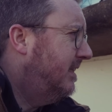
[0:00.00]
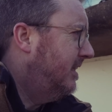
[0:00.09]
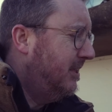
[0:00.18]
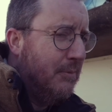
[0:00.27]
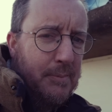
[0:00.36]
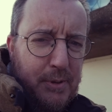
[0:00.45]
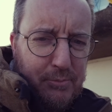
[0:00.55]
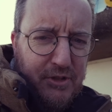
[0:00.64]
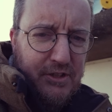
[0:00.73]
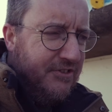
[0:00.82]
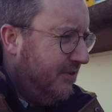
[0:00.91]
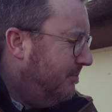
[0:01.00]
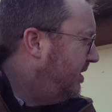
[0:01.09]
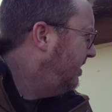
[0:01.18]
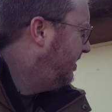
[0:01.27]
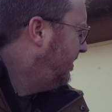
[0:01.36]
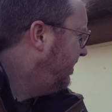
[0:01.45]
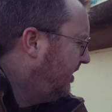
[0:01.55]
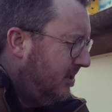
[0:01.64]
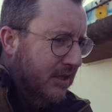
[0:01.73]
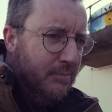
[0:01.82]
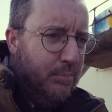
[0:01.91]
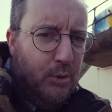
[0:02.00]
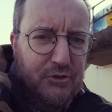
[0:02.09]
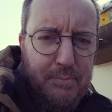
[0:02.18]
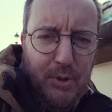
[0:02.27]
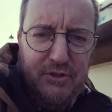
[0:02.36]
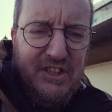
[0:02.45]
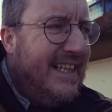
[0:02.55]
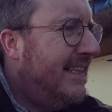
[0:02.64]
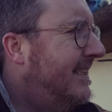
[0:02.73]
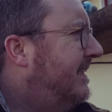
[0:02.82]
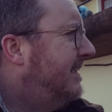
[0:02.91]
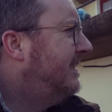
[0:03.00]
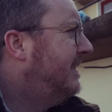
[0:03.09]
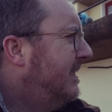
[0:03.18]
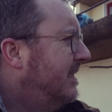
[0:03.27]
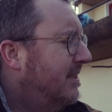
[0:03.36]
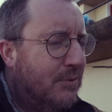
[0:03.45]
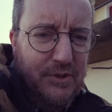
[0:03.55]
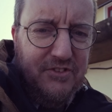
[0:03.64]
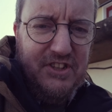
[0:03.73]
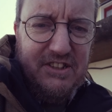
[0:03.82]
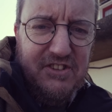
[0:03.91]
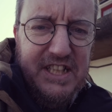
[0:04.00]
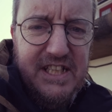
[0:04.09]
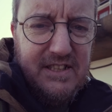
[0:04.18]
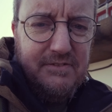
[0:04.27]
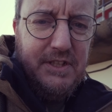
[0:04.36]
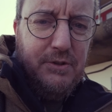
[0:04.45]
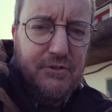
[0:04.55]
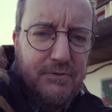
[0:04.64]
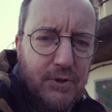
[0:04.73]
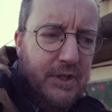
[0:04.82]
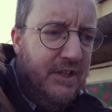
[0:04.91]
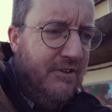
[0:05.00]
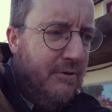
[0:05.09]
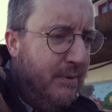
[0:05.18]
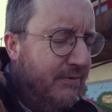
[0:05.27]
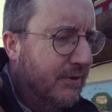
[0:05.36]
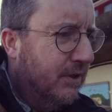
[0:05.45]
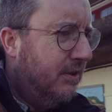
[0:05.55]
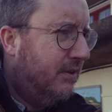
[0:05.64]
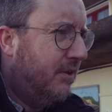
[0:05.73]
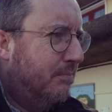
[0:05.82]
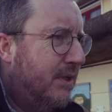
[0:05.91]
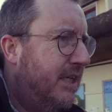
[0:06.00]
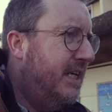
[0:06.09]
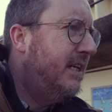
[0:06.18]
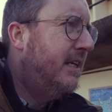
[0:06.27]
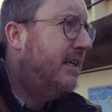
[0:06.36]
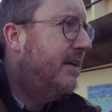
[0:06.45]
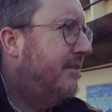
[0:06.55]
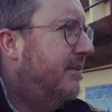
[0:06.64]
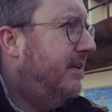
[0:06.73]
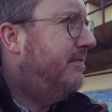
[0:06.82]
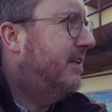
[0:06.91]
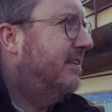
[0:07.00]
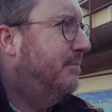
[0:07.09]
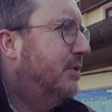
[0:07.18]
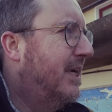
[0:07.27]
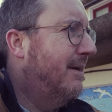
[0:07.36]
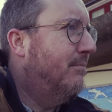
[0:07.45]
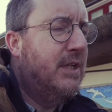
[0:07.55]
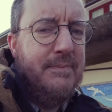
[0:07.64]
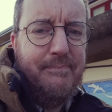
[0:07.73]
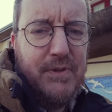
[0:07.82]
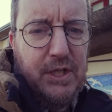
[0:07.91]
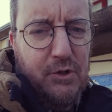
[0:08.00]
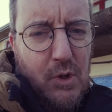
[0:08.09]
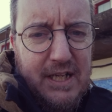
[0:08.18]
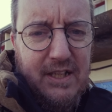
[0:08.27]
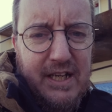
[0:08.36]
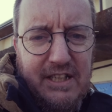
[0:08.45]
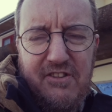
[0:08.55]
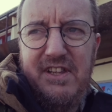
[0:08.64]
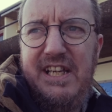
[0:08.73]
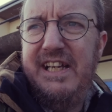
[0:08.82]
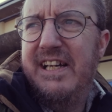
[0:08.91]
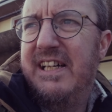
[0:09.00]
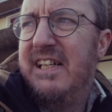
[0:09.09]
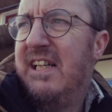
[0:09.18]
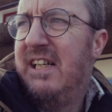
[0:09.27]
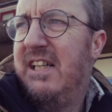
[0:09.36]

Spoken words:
I popped in some Porta Potty 160. I've used 400 before on my 35mm camera and quite liked the